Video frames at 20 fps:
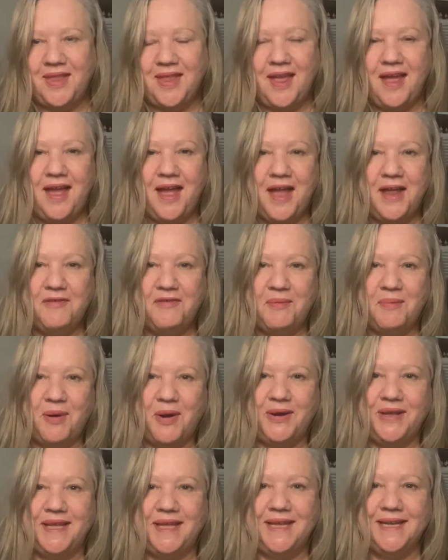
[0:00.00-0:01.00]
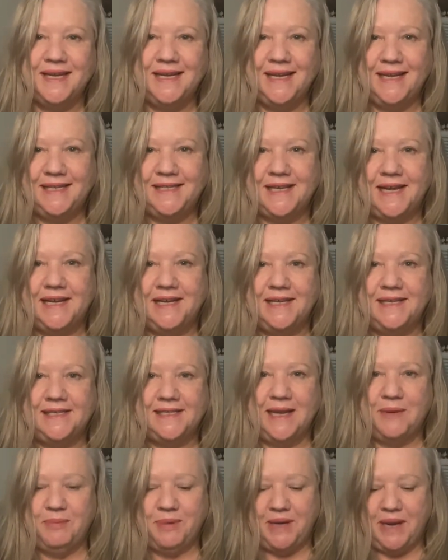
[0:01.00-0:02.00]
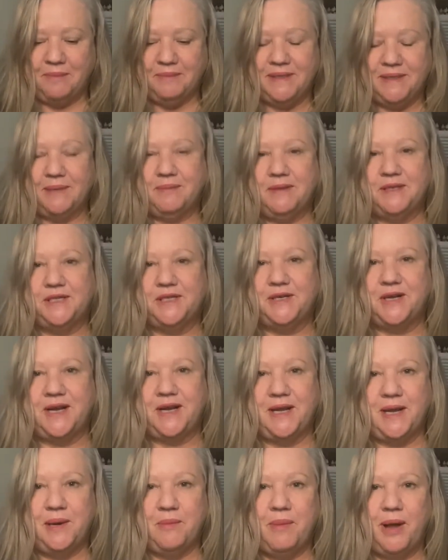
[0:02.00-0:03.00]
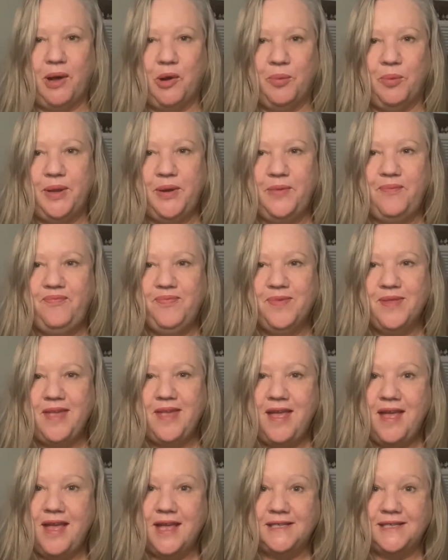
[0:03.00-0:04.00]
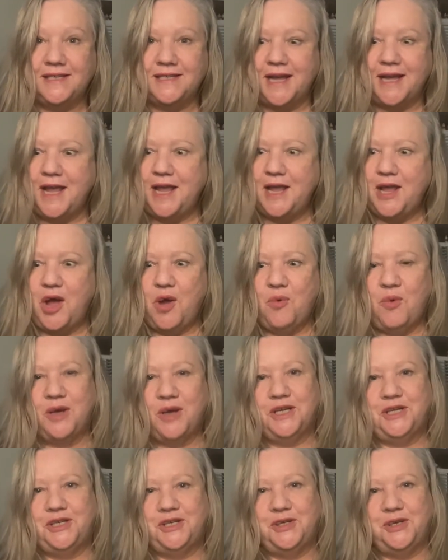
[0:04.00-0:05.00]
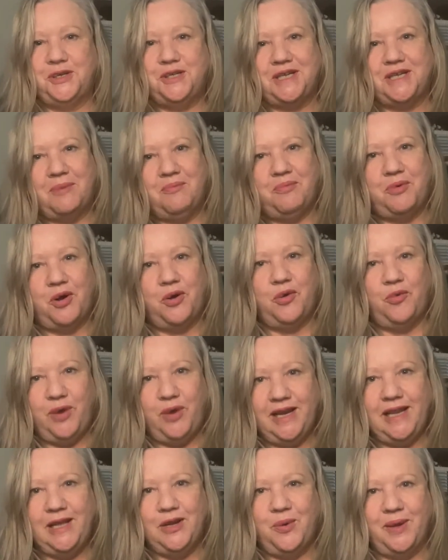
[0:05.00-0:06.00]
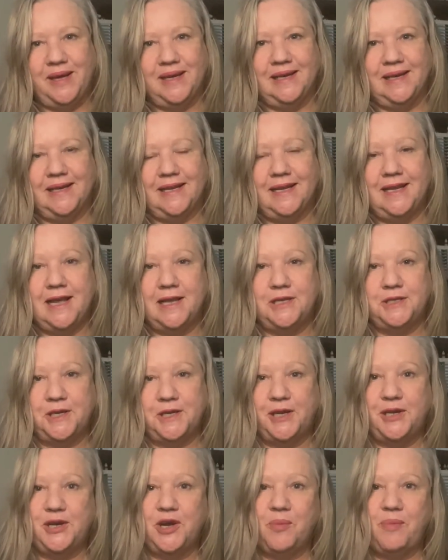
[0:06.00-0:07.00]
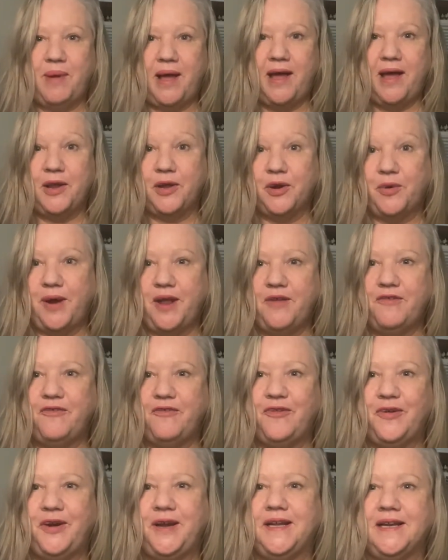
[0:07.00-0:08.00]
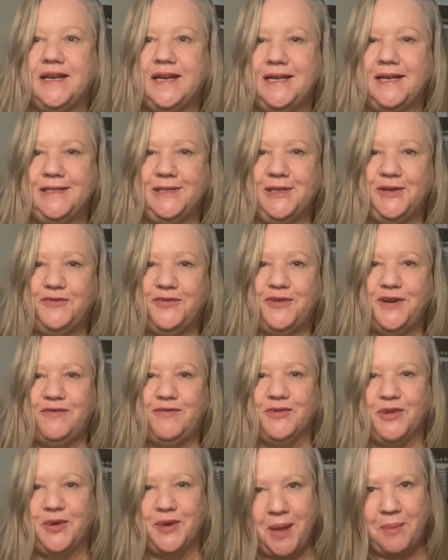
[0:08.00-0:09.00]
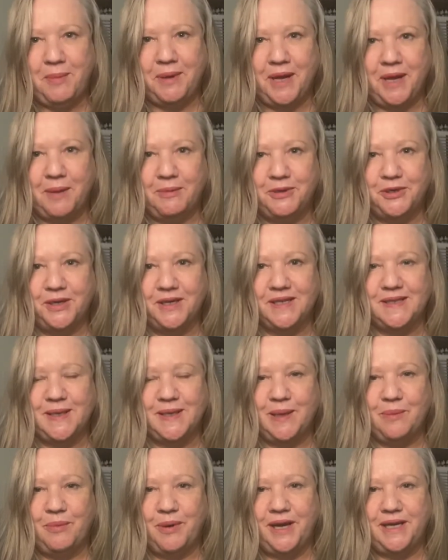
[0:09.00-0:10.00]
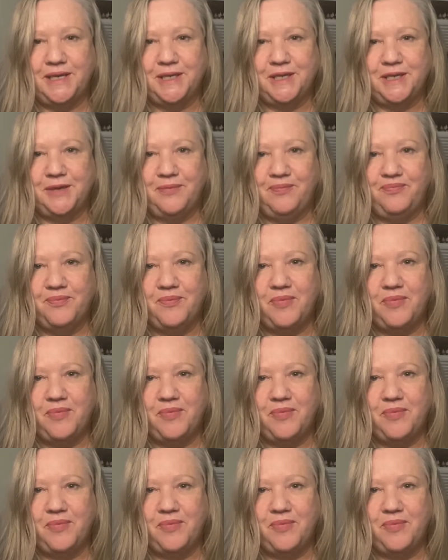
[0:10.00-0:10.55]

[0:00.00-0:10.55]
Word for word: Hi everybody, Claire Daly, Stampin' Up! Demonstrator in Melbourne. Today I wanted to jump on really quickly and tell you about a great free class offer I've got coming up during Celebration.